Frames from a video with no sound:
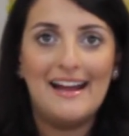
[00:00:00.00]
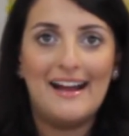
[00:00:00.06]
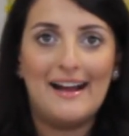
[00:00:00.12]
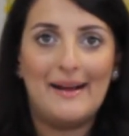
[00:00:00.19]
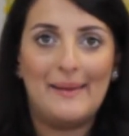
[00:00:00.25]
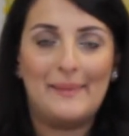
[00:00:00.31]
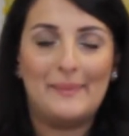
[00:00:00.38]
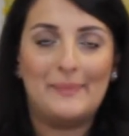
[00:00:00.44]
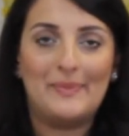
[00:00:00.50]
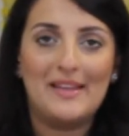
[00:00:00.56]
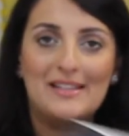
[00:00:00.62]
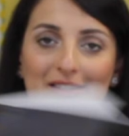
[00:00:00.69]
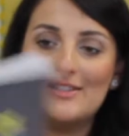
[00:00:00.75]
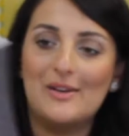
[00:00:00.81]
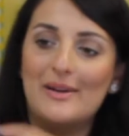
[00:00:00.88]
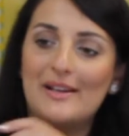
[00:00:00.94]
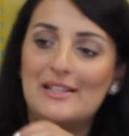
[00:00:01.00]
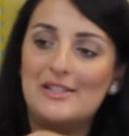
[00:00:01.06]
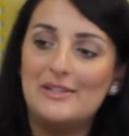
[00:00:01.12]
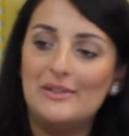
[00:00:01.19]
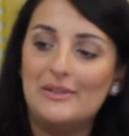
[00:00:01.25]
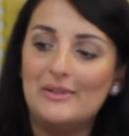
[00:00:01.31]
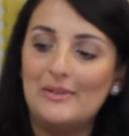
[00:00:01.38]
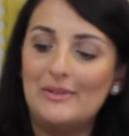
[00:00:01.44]
and so
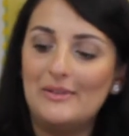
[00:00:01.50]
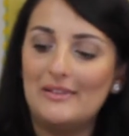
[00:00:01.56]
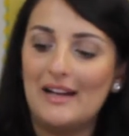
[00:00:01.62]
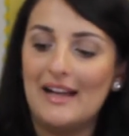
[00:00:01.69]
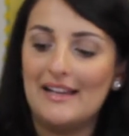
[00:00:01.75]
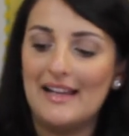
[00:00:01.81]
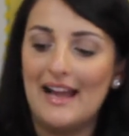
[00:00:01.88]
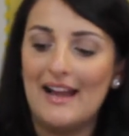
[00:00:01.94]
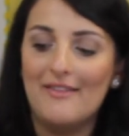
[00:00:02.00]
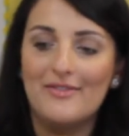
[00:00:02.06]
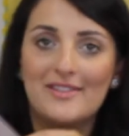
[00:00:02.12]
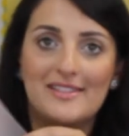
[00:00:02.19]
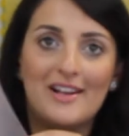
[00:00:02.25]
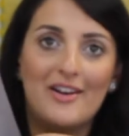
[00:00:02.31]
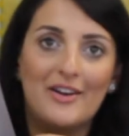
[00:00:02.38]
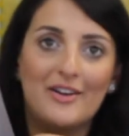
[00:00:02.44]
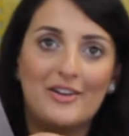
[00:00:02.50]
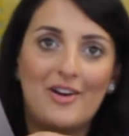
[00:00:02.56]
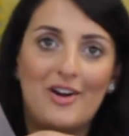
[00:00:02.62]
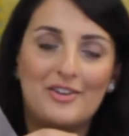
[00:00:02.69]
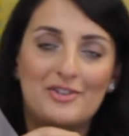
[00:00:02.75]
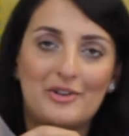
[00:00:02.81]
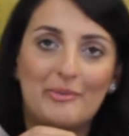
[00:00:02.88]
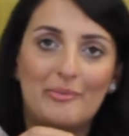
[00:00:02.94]
I have this Erin
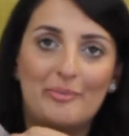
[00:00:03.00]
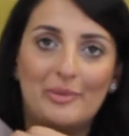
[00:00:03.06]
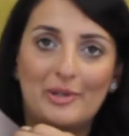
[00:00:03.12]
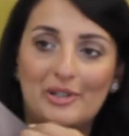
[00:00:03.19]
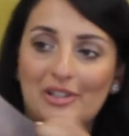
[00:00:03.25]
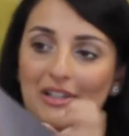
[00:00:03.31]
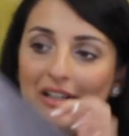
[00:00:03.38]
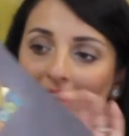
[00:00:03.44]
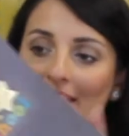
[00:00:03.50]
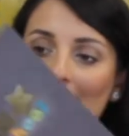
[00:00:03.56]
Condren book